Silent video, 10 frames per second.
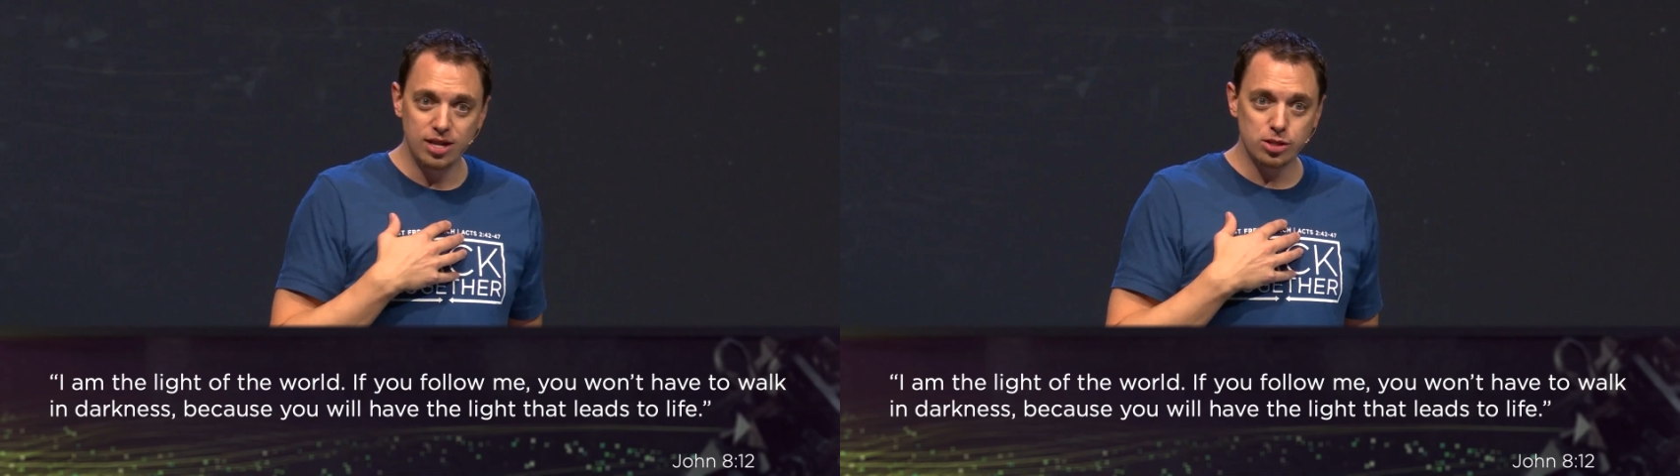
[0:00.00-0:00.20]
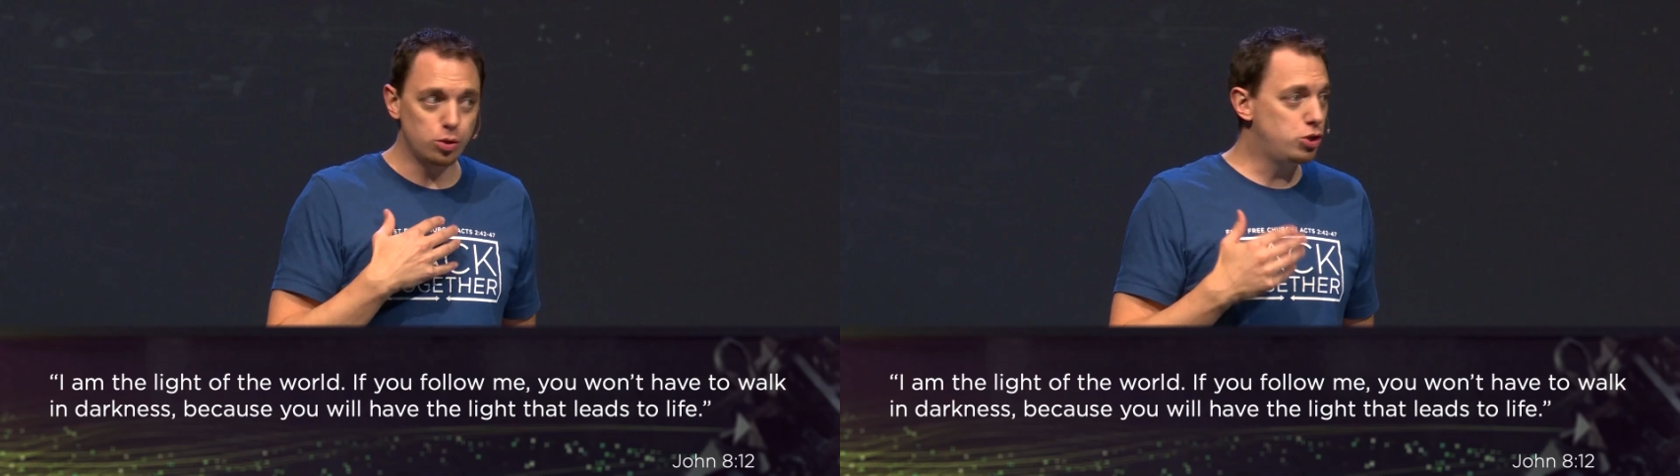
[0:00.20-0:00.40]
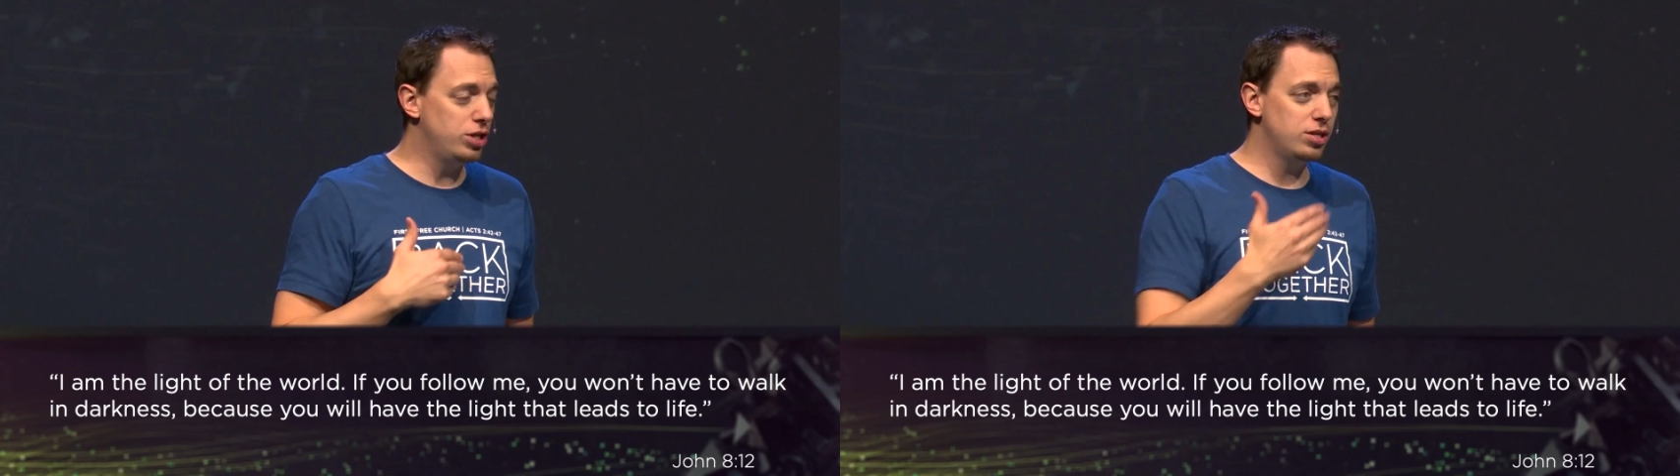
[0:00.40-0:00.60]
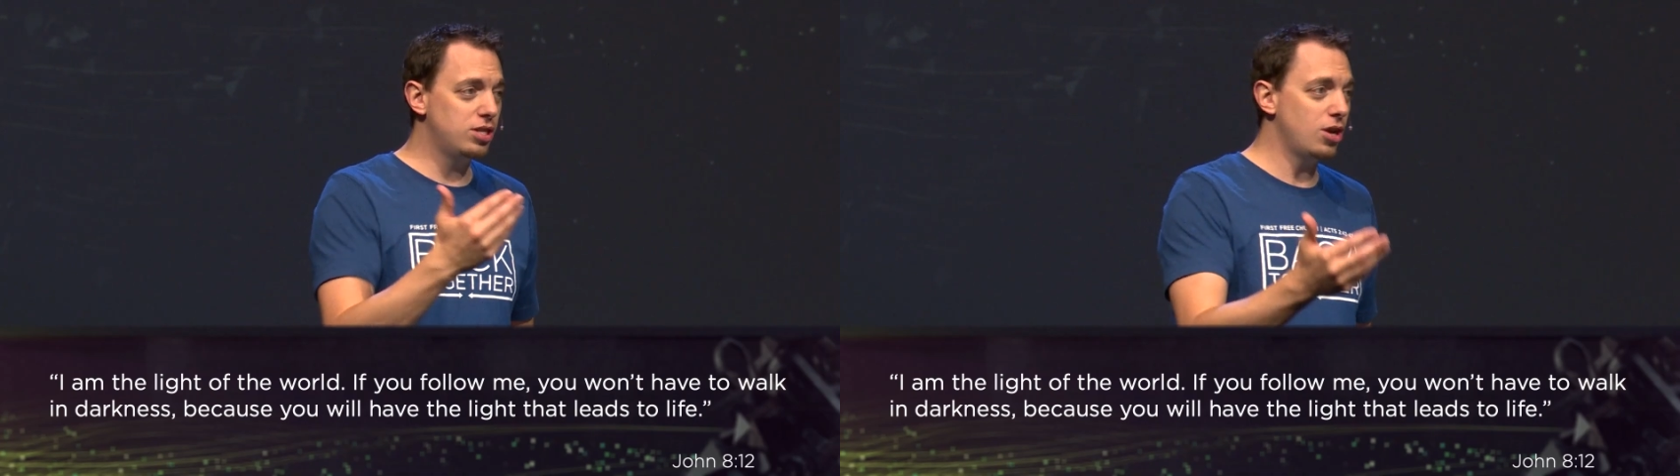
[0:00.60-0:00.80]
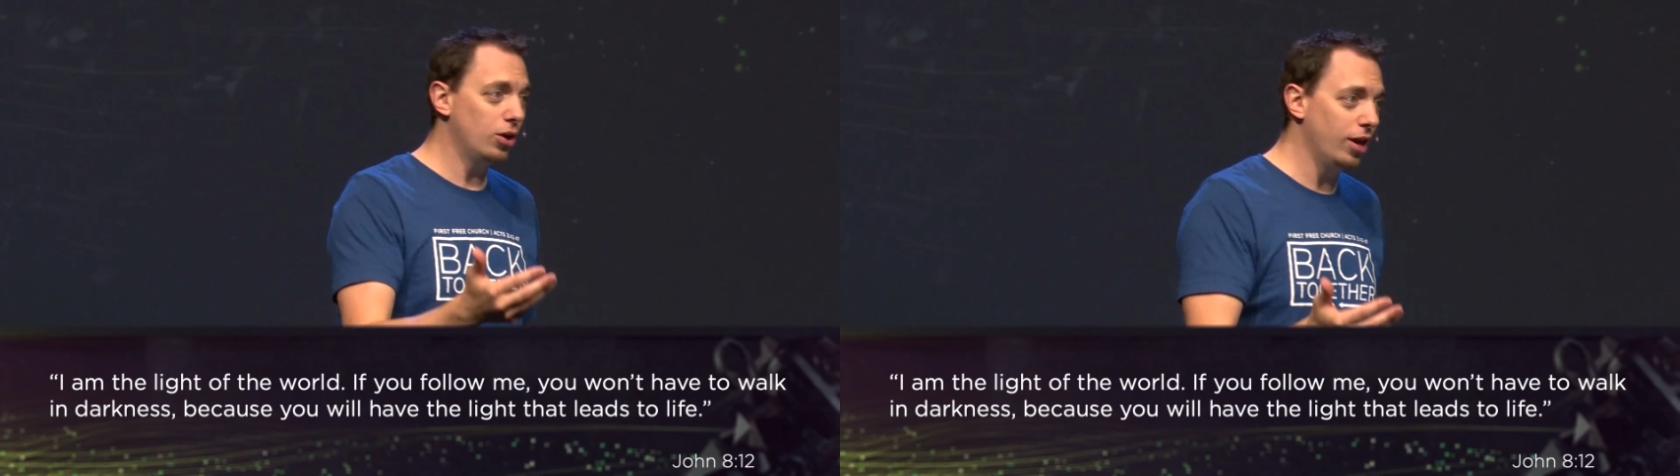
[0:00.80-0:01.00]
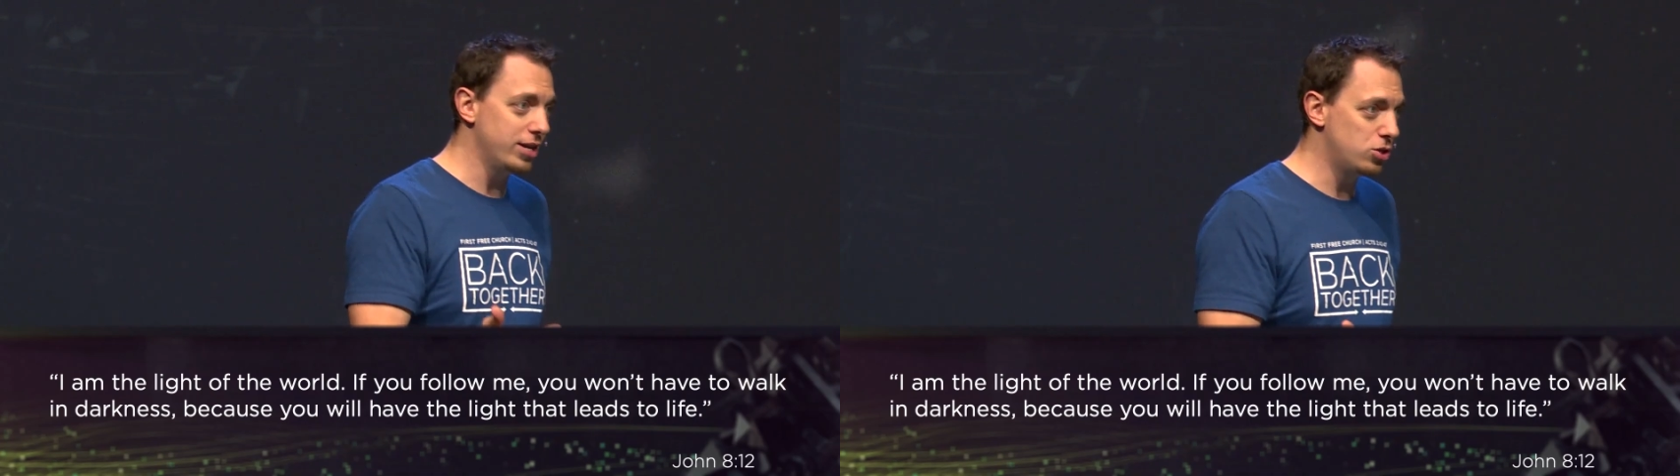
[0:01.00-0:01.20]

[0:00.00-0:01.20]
So Jesus is our light